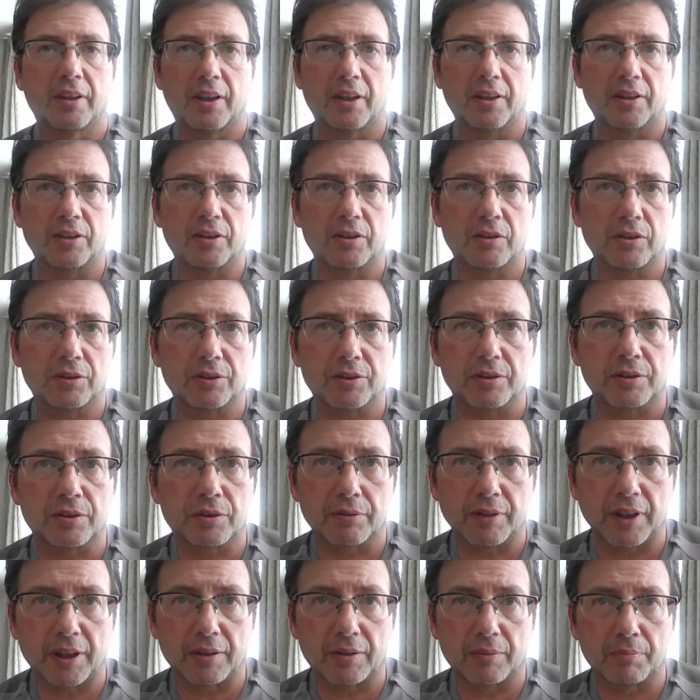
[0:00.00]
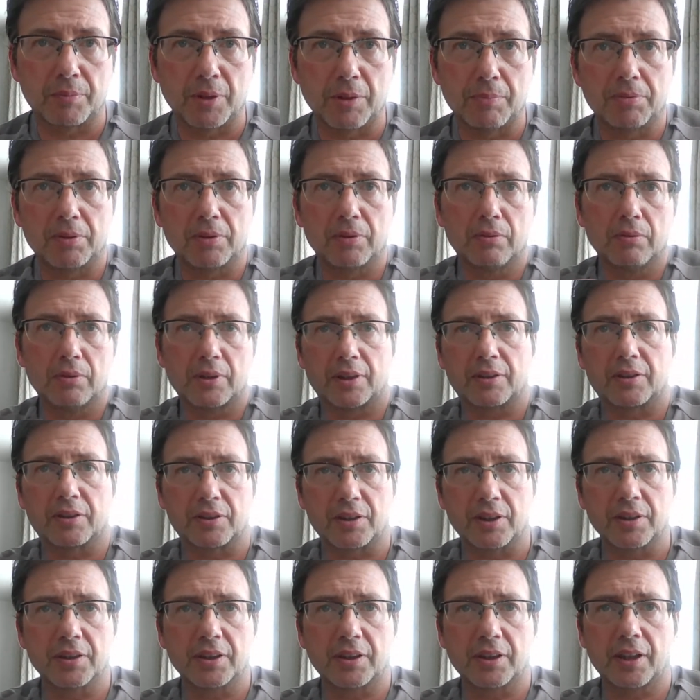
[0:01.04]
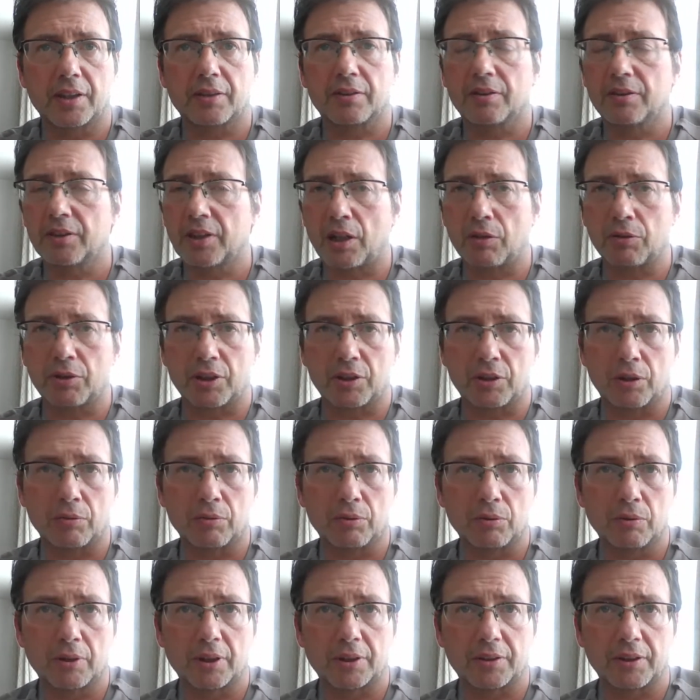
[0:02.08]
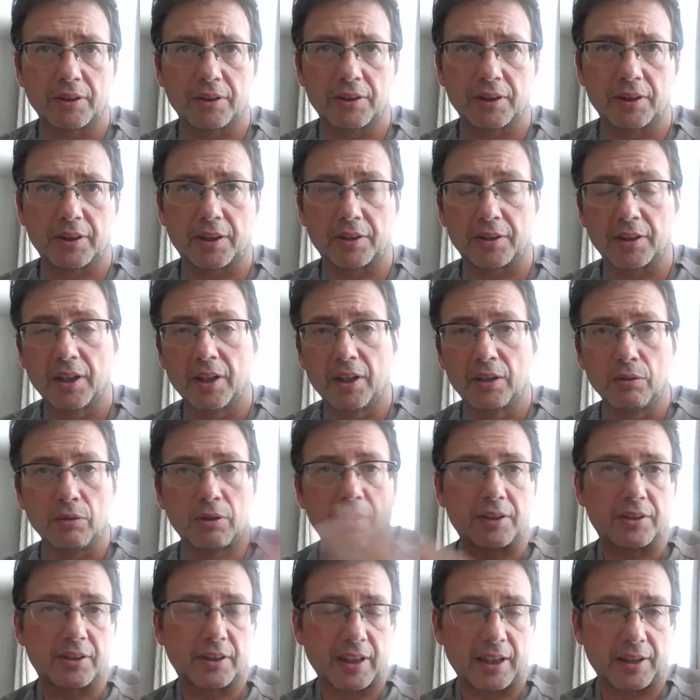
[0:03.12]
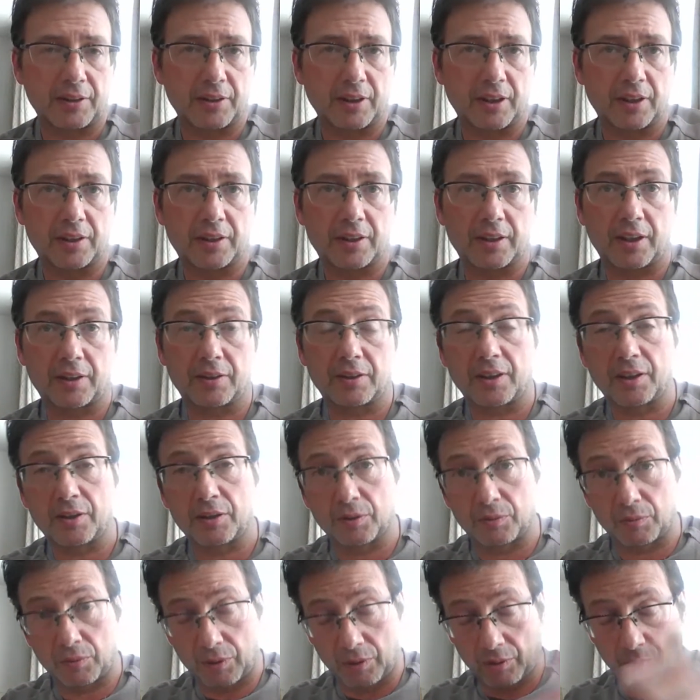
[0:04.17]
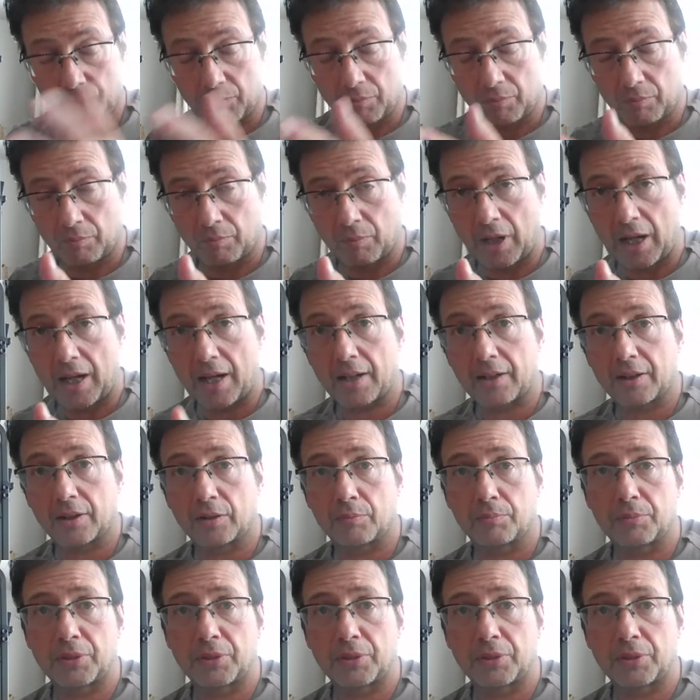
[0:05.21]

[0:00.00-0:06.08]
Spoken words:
It is just a trend. People look at this indicator. Now they don't look at the indicator, look at the indicator, and the market